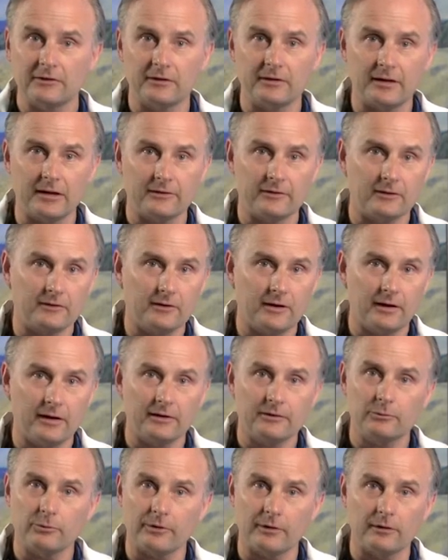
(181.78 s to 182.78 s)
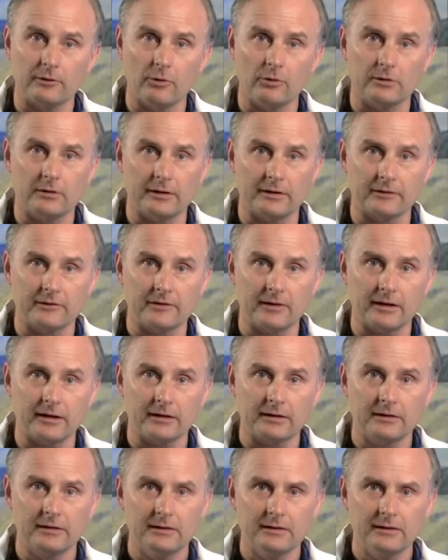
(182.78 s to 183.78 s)
is anesthetized with a local
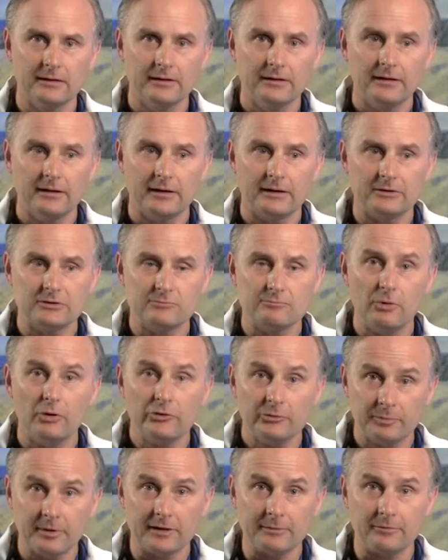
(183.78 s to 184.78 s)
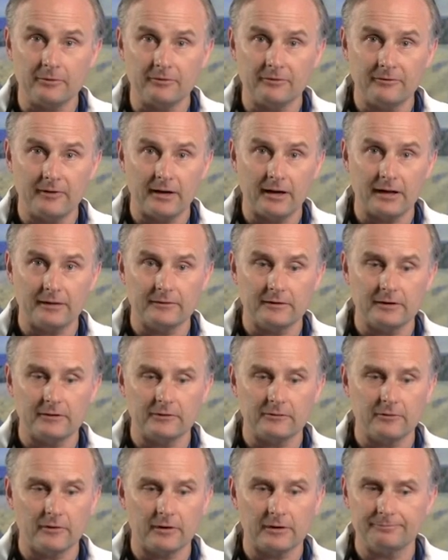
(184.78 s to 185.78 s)
anesthetic, and most people find that
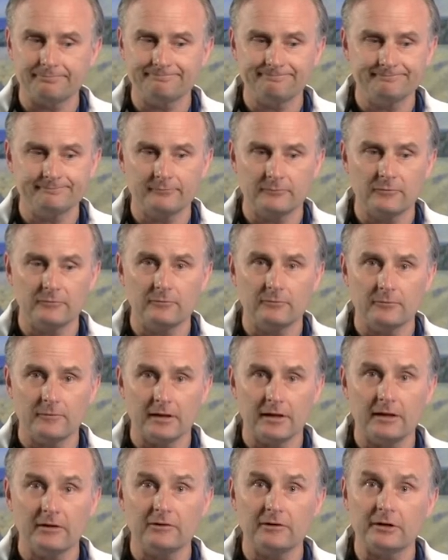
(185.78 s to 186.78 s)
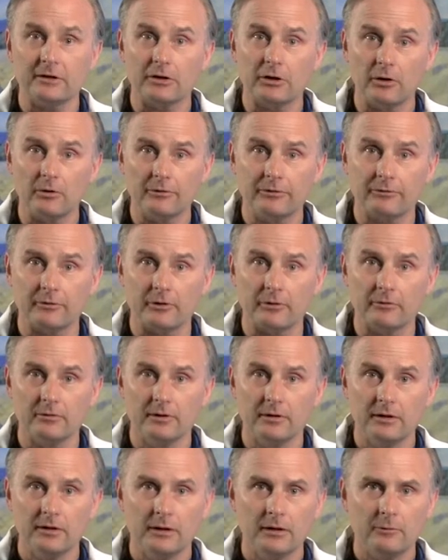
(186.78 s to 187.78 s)
it's very easy to go through
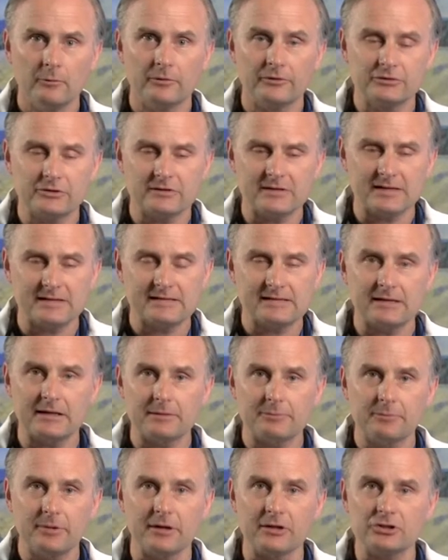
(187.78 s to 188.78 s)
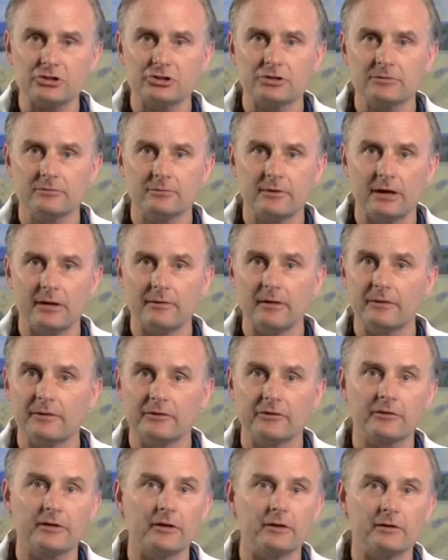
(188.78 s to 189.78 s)
with just a slight pinch and then the
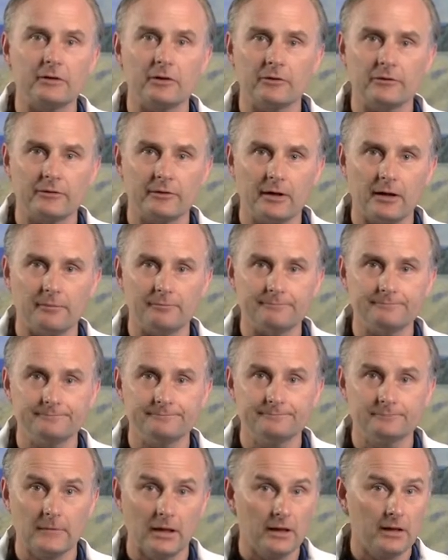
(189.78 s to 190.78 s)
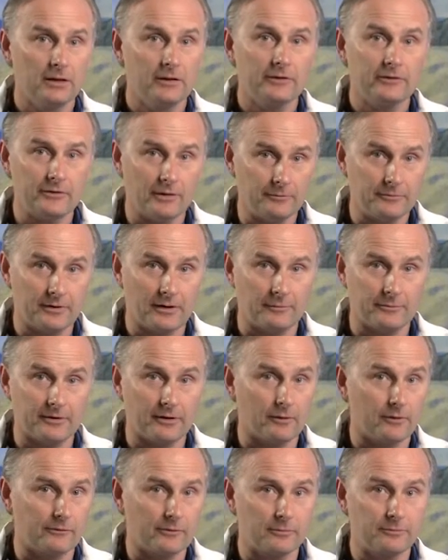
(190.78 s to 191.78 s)
skin goes numb. Sometimes,
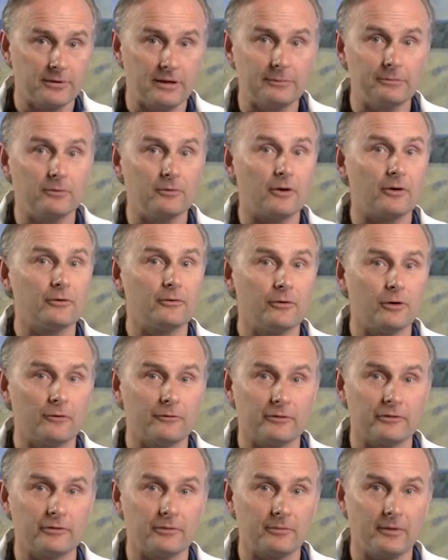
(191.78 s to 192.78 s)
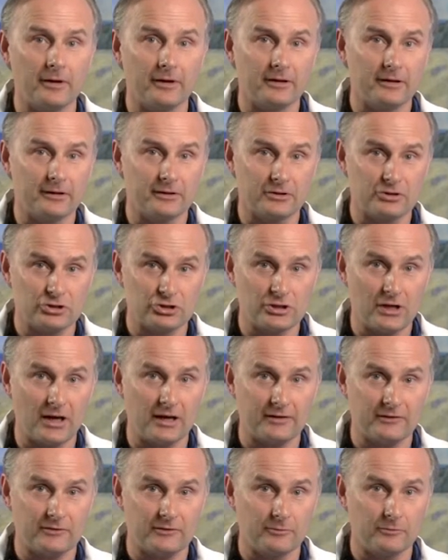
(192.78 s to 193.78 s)
however, people are nervous about getting a
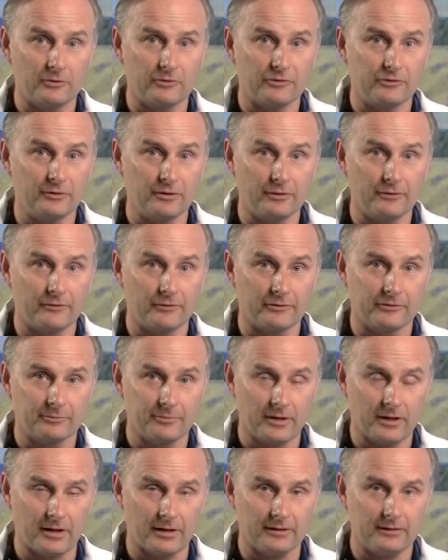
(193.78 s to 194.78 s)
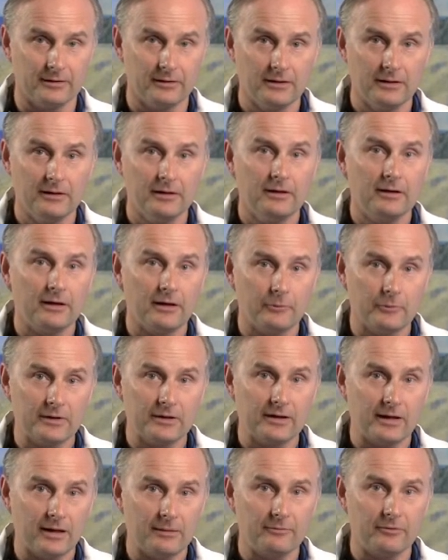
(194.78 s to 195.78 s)
shot somewhere near their spine, and we
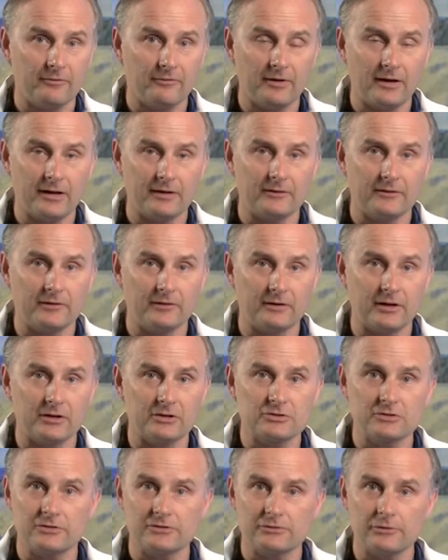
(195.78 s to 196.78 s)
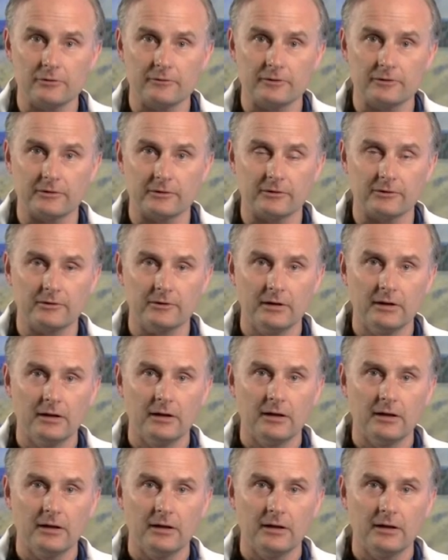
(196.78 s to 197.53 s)
can provide sedation services.